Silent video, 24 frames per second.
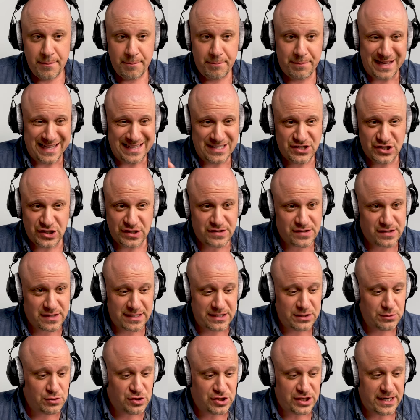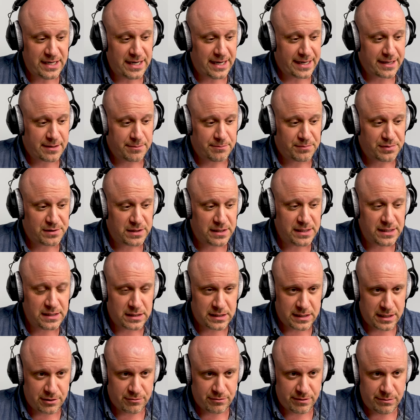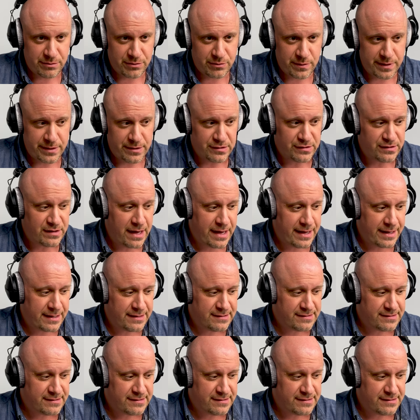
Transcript: But just, Eugene, I completely agree with what you're saying,